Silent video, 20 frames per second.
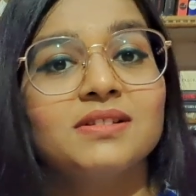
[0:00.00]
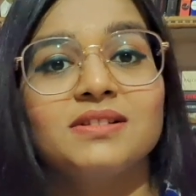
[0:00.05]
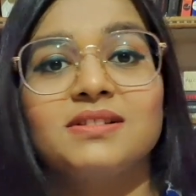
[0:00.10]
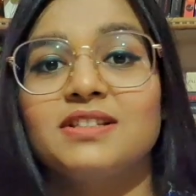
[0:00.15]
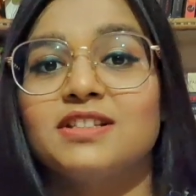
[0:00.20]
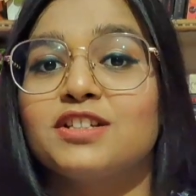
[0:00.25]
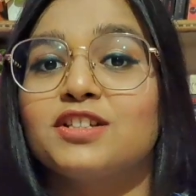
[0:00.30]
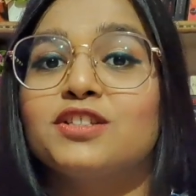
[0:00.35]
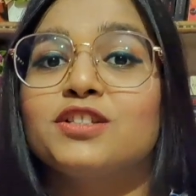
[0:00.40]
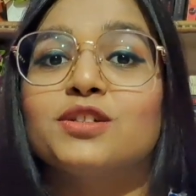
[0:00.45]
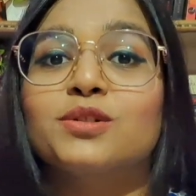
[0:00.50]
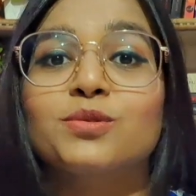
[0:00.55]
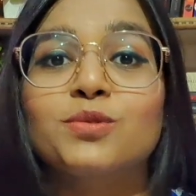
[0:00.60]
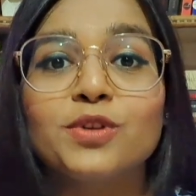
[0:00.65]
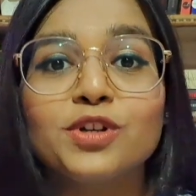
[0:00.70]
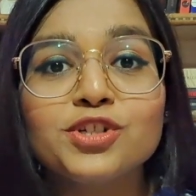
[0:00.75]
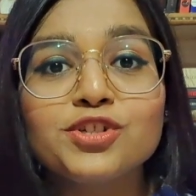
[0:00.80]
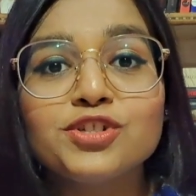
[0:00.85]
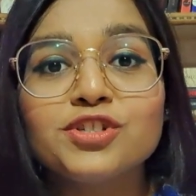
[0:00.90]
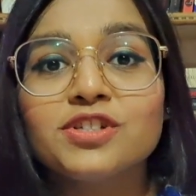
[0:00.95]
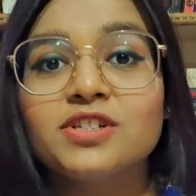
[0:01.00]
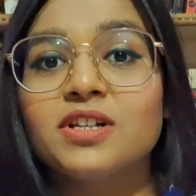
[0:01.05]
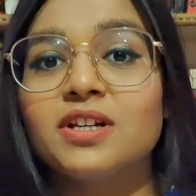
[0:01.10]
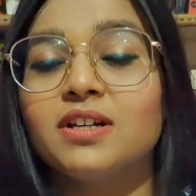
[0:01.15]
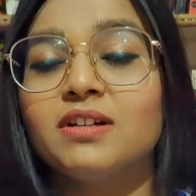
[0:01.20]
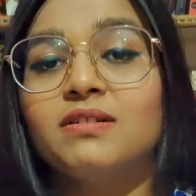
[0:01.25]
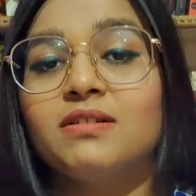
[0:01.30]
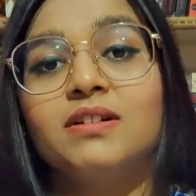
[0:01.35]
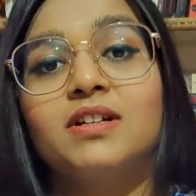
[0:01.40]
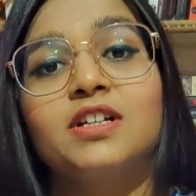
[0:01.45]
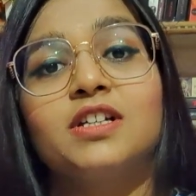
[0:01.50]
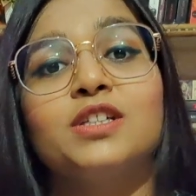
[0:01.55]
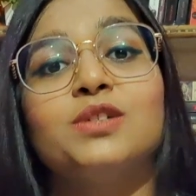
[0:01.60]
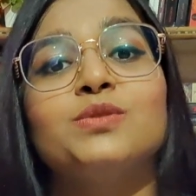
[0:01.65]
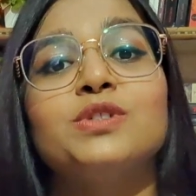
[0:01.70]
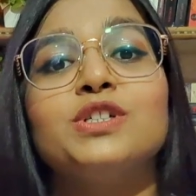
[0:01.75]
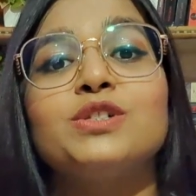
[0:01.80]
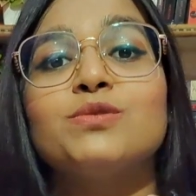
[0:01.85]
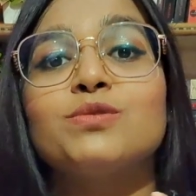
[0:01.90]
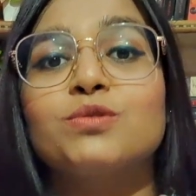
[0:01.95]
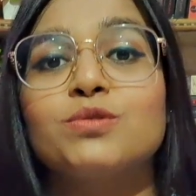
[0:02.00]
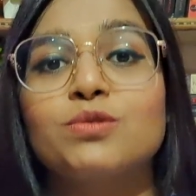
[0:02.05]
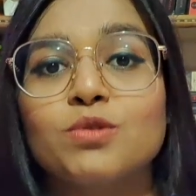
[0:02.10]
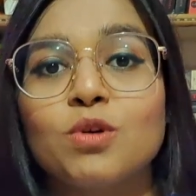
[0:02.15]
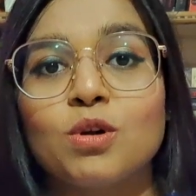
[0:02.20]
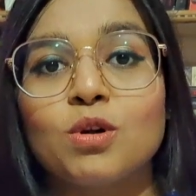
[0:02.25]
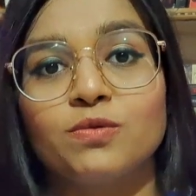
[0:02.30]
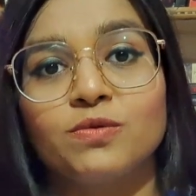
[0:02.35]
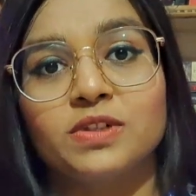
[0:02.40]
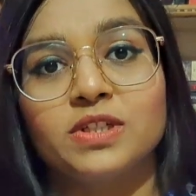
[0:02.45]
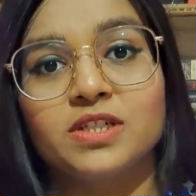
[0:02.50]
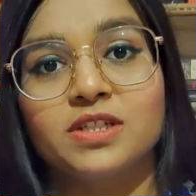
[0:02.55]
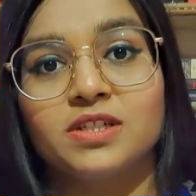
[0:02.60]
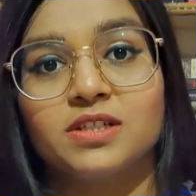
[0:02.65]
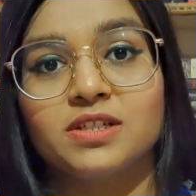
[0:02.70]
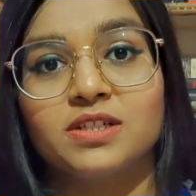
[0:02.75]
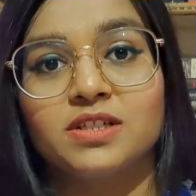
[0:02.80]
This is the questionnaire. You need to solve it.